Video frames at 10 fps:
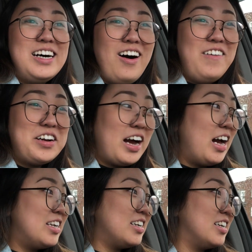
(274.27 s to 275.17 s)
Oh my
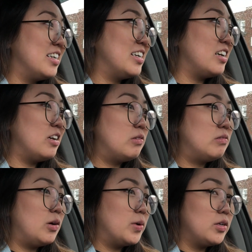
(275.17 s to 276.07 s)
god. Oh,
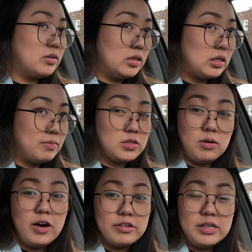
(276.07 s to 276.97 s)
I want a donut. I'm so
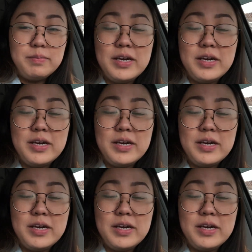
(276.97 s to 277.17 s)
hungry. But